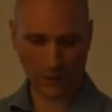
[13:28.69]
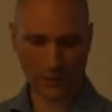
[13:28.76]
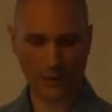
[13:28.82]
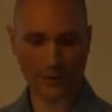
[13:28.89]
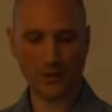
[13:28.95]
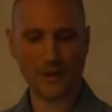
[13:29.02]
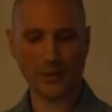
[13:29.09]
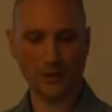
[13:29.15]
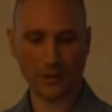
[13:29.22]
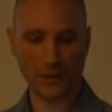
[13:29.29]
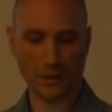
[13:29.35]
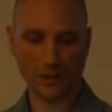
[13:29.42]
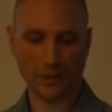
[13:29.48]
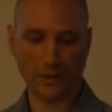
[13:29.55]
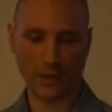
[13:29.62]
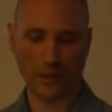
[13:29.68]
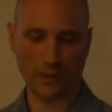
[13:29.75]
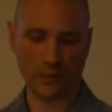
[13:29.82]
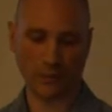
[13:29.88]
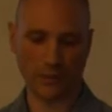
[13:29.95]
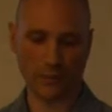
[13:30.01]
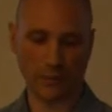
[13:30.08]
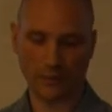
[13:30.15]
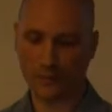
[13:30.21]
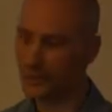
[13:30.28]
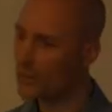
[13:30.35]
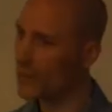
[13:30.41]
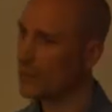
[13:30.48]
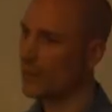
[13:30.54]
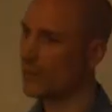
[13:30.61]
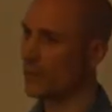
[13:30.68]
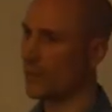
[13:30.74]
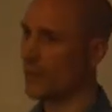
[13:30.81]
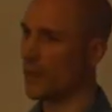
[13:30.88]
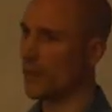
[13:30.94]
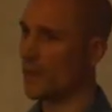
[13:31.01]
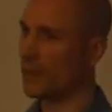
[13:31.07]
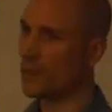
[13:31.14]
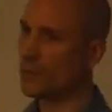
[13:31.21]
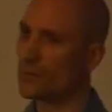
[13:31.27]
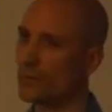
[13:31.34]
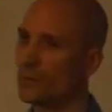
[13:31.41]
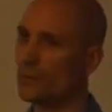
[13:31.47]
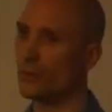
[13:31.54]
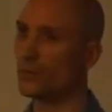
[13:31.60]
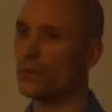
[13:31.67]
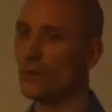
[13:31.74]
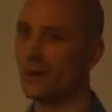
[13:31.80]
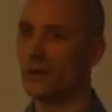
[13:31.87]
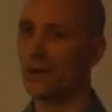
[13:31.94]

common situation where we need to